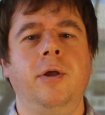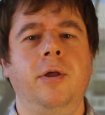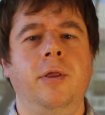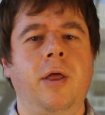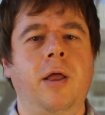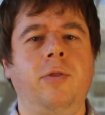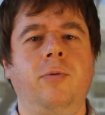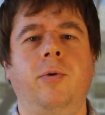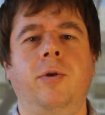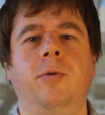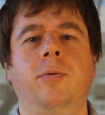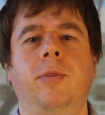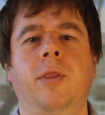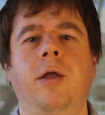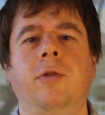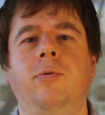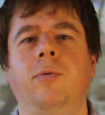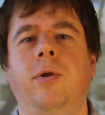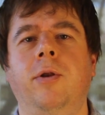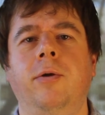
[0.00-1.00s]
That's
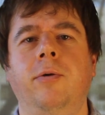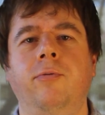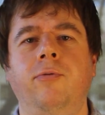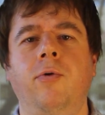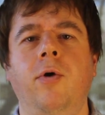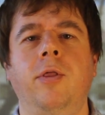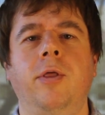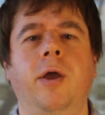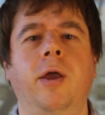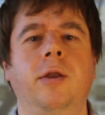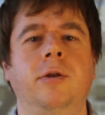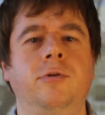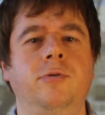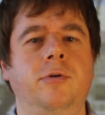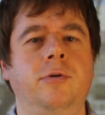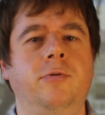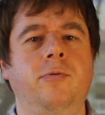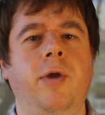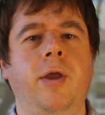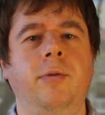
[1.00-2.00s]
what a falling
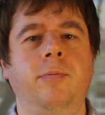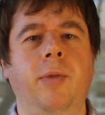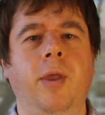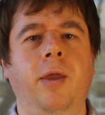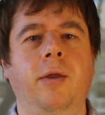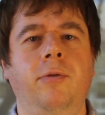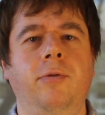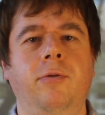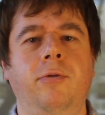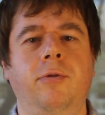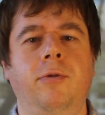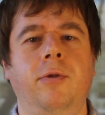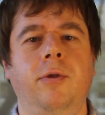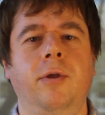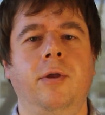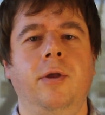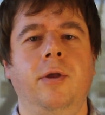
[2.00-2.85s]
interest rate means.